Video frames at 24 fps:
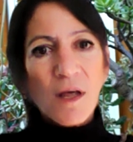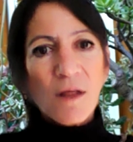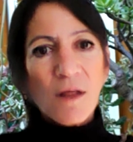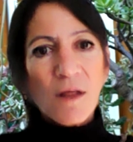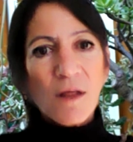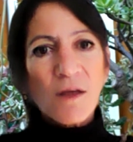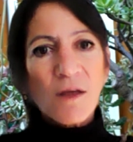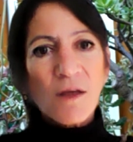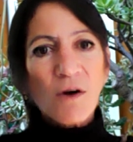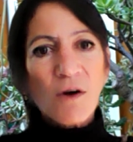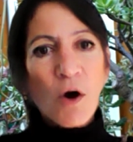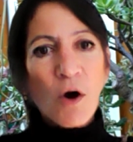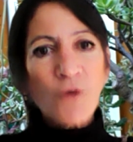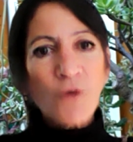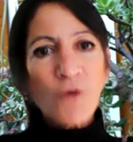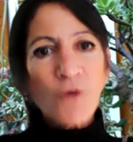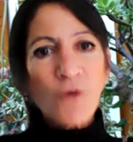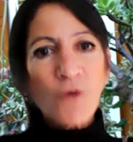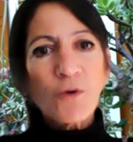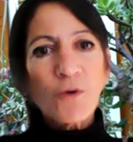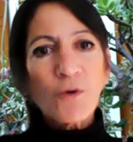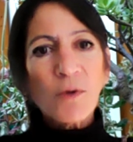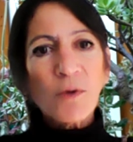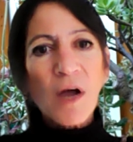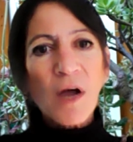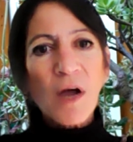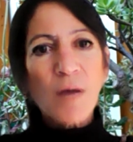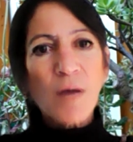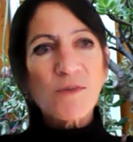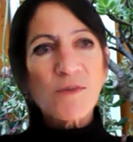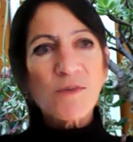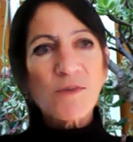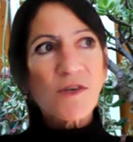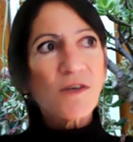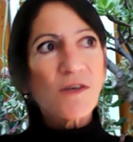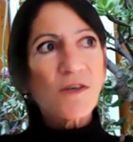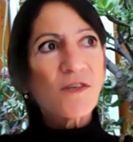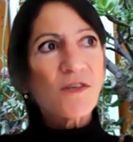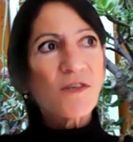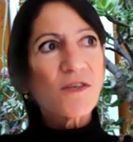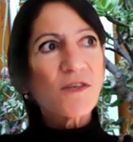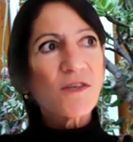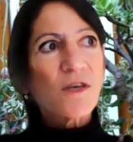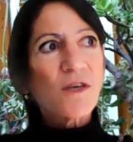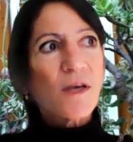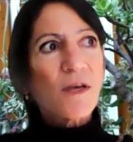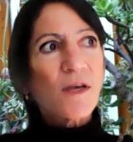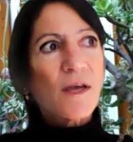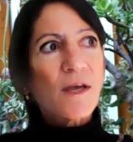there also comes this